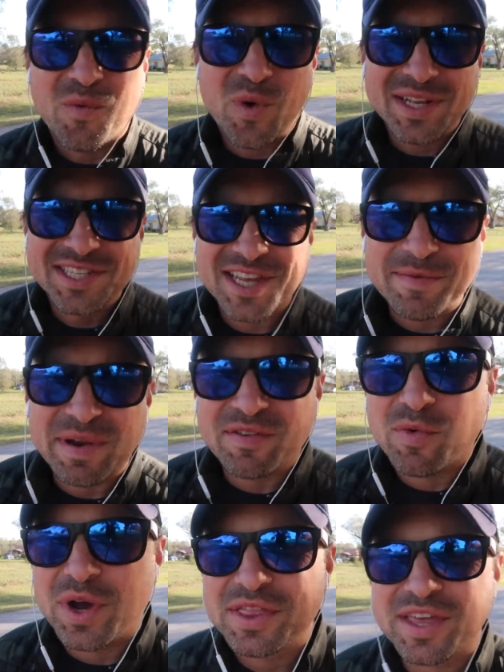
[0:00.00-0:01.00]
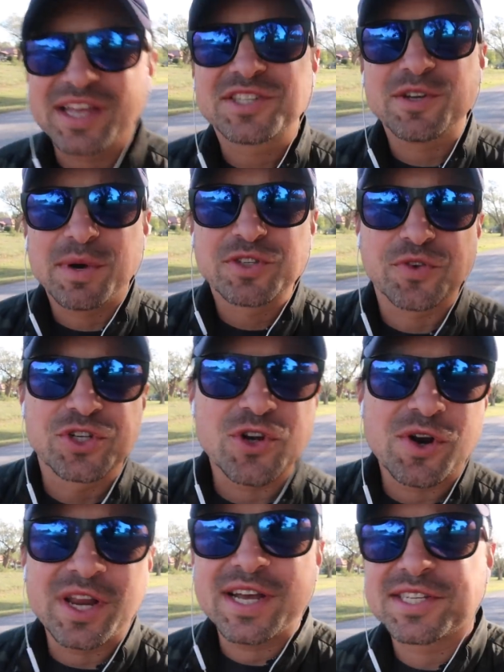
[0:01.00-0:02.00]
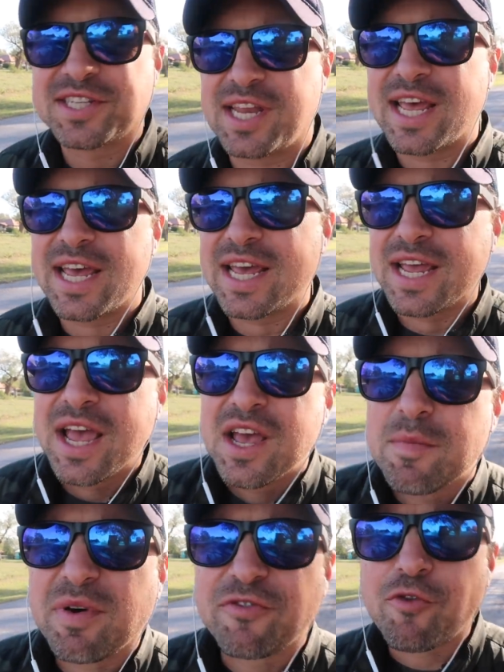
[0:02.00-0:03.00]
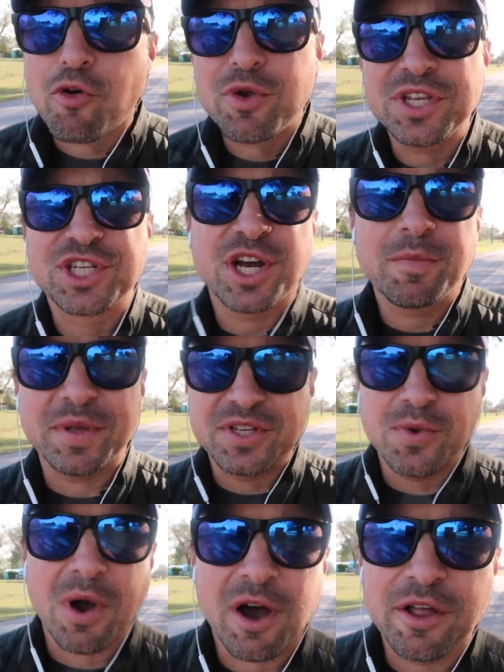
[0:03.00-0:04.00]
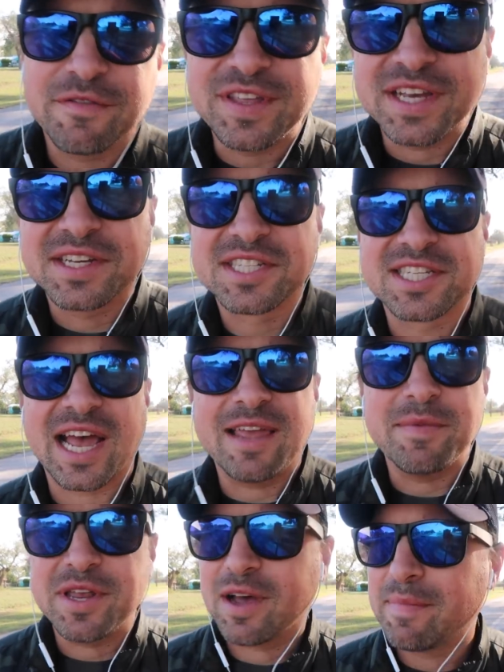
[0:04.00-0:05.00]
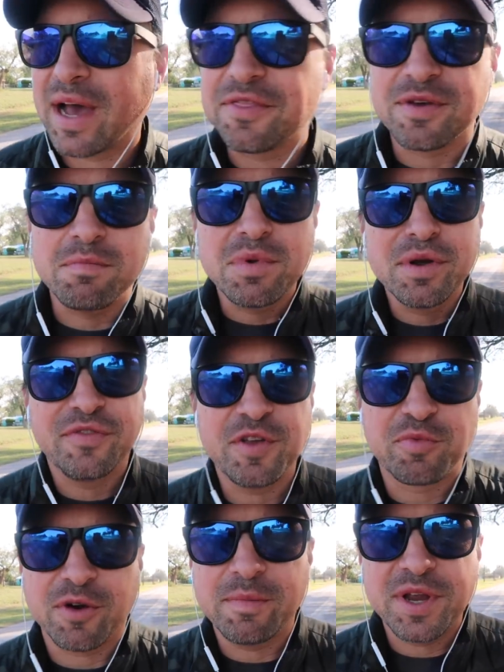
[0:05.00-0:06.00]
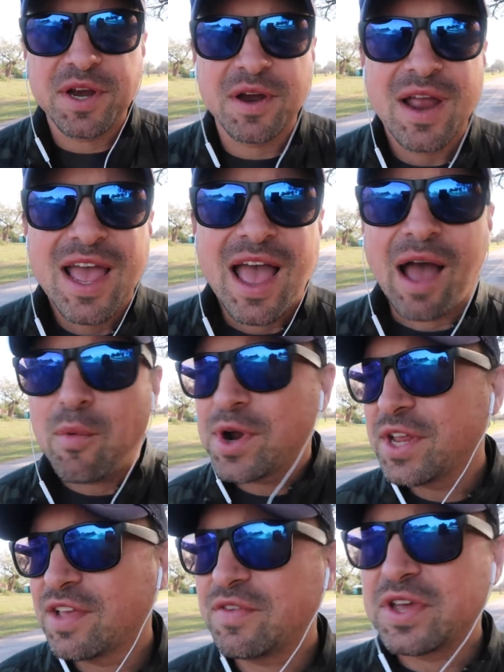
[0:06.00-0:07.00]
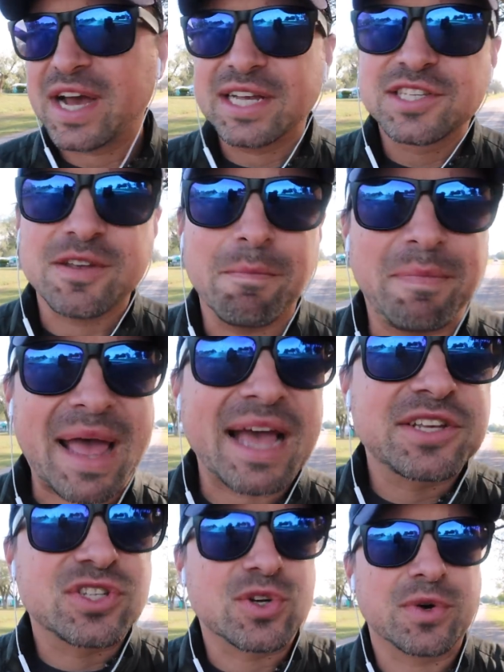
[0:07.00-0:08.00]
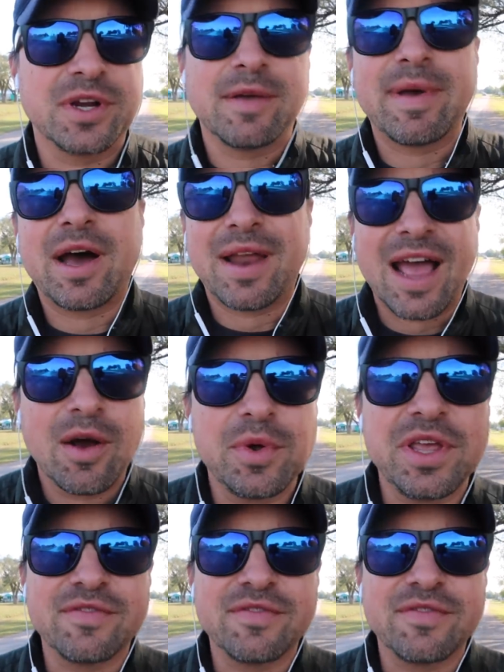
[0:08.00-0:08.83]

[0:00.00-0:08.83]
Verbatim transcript: What's up everyone? Thanks so much for joining us today. Before we jump into all of the excitement about the movie premiere, I want to give you guys some backstory about how we